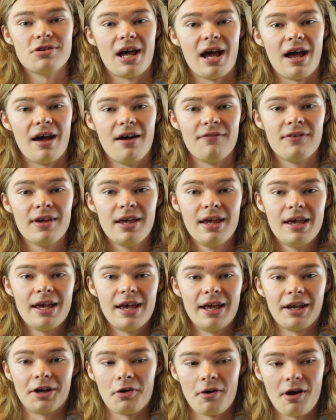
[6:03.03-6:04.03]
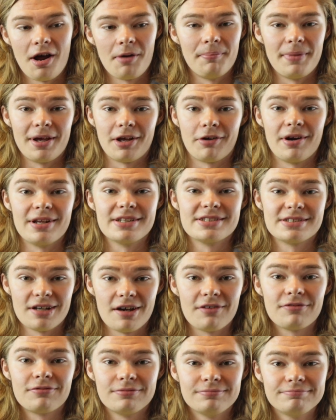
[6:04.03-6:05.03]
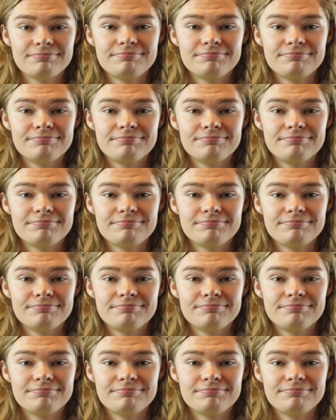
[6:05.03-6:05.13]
have and go out and make great stuff.